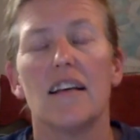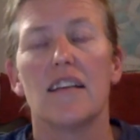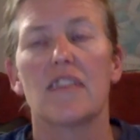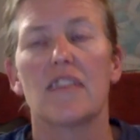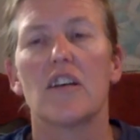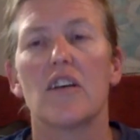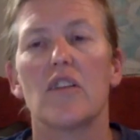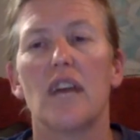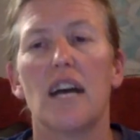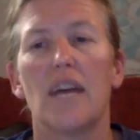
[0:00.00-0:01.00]

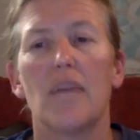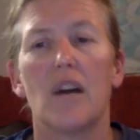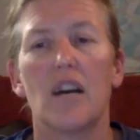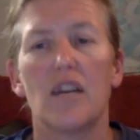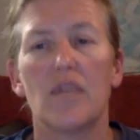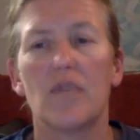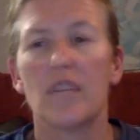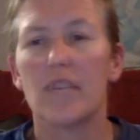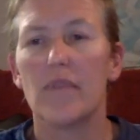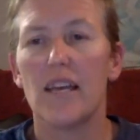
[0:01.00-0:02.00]
So I'd
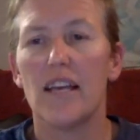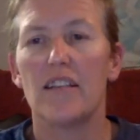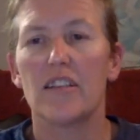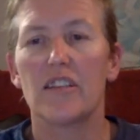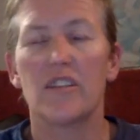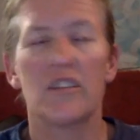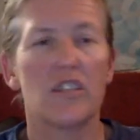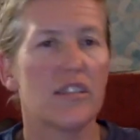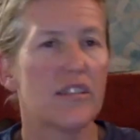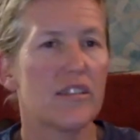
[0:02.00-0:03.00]
recommend
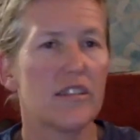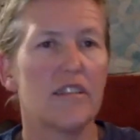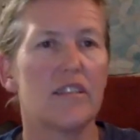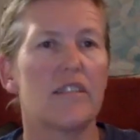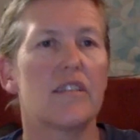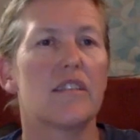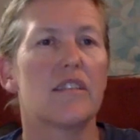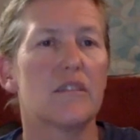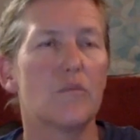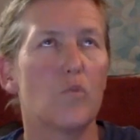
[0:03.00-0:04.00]
just
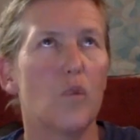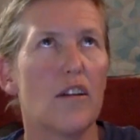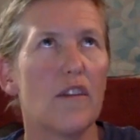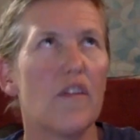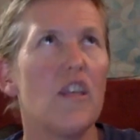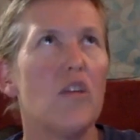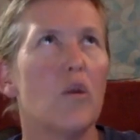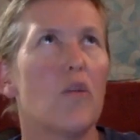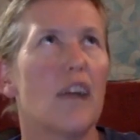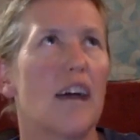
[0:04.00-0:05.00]
wherever you
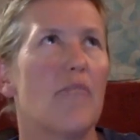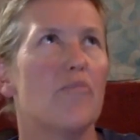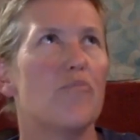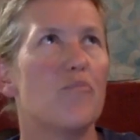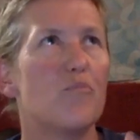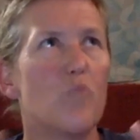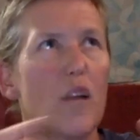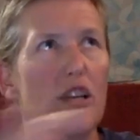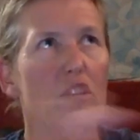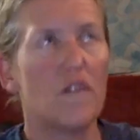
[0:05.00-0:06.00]
are at
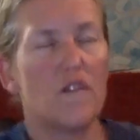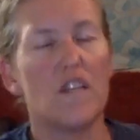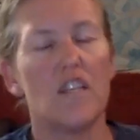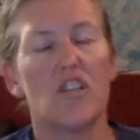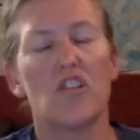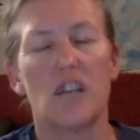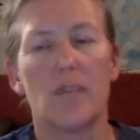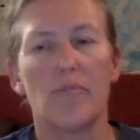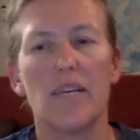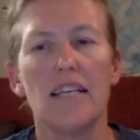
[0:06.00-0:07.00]
when you finish
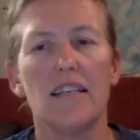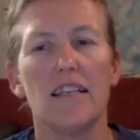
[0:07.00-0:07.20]
jumping